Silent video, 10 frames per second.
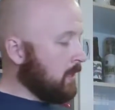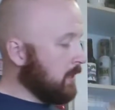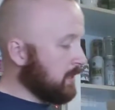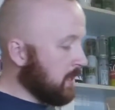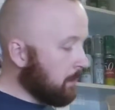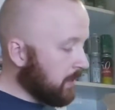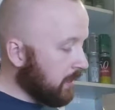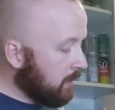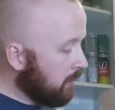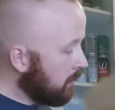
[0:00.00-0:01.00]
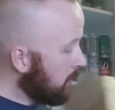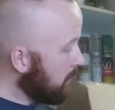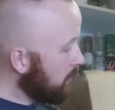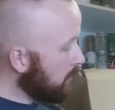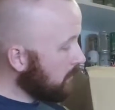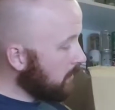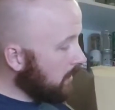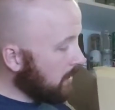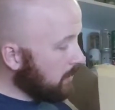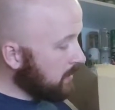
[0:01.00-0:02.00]
this company
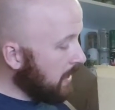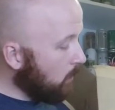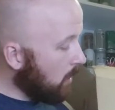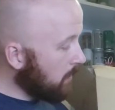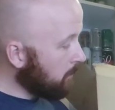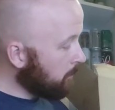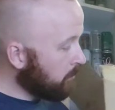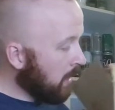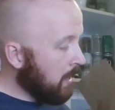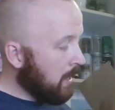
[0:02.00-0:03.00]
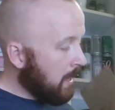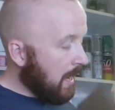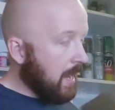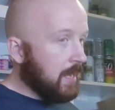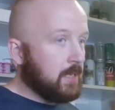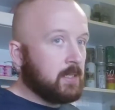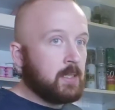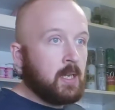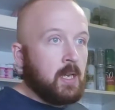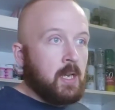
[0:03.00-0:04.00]
here in Taiwan,
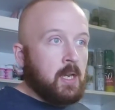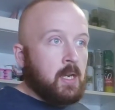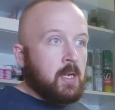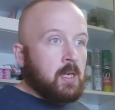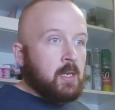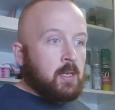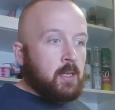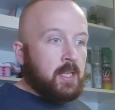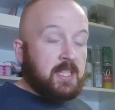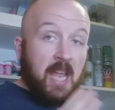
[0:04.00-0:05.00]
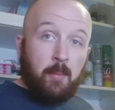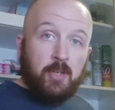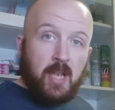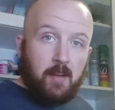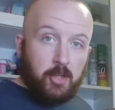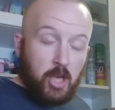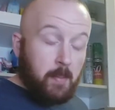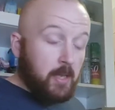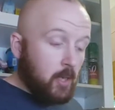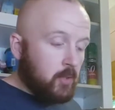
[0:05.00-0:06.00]
and this camera
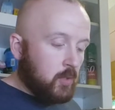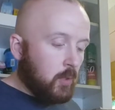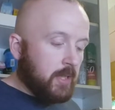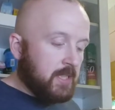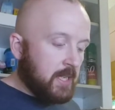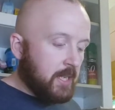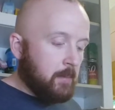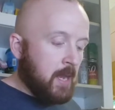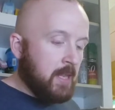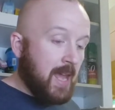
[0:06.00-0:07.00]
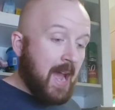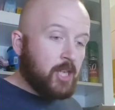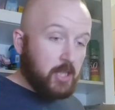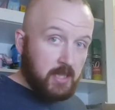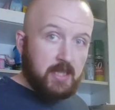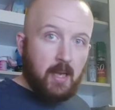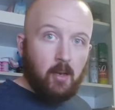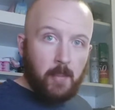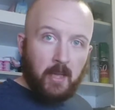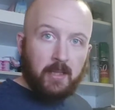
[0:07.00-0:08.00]
shop I go to all the time, they actually
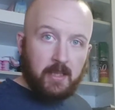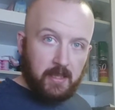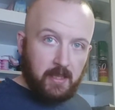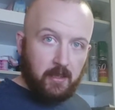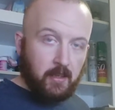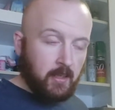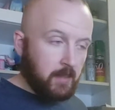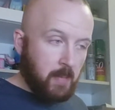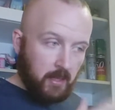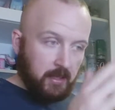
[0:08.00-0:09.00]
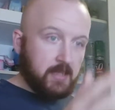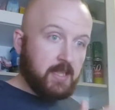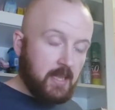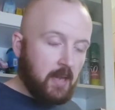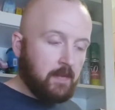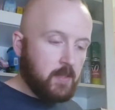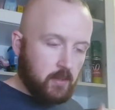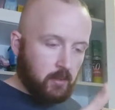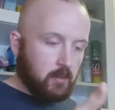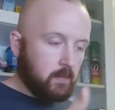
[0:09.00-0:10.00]
sell Pelican gear, like Pelican stuff, and you
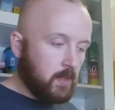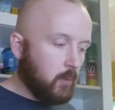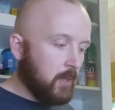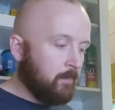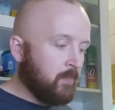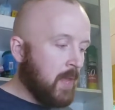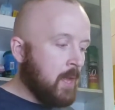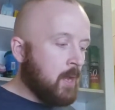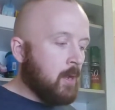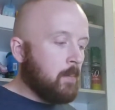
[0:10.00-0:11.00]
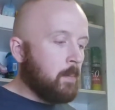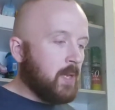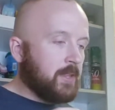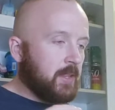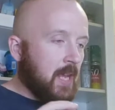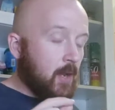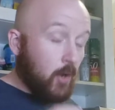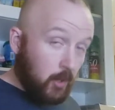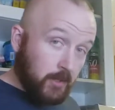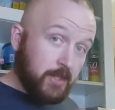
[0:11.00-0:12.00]
can view it. But
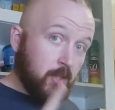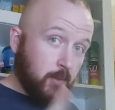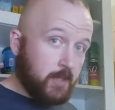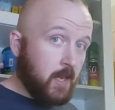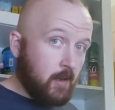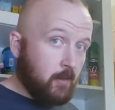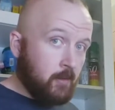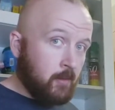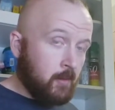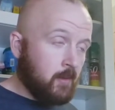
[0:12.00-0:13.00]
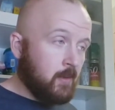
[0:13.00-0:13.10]
they also sell